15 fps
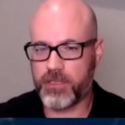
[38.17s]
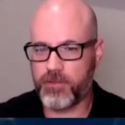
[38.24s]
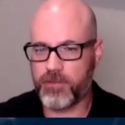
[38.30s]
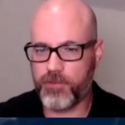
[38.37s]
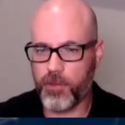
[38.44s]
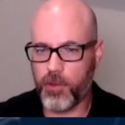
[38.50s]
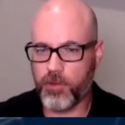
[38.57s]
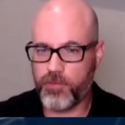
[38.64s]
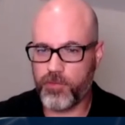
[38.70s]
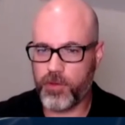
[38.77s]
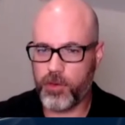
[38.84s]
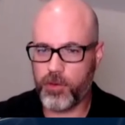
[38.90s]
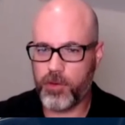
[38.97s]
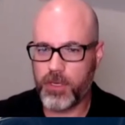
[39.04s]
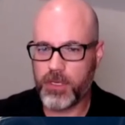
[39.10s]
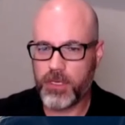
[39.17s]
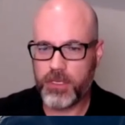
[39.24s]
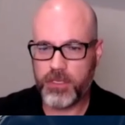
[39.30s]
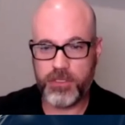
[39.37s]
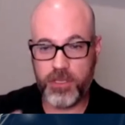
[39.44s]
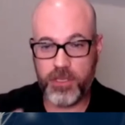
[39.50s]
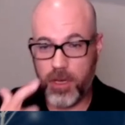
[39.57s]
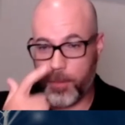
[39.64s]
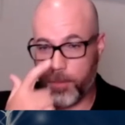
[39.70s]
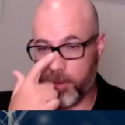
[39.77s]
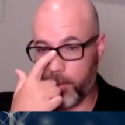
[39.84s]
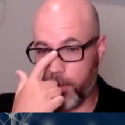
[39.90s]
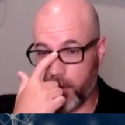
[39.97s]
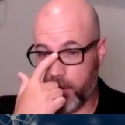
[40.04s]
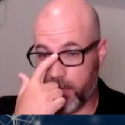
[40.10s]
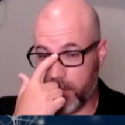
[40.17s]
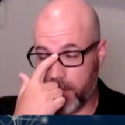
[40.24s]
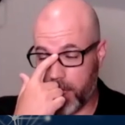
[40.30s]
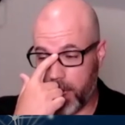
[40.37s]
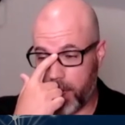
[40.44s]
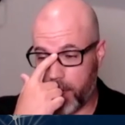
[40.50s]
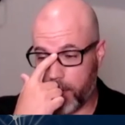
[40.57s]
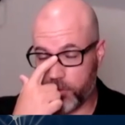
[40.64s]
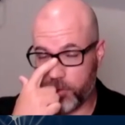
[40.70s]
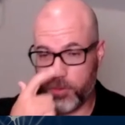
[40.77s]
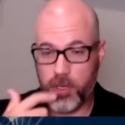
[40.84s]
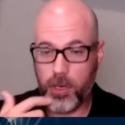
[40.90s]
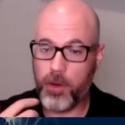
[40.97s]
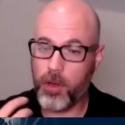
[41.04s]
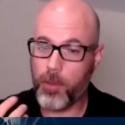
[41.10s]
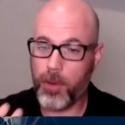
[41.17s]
And for those of you, just a couple of parking lot items who don't know,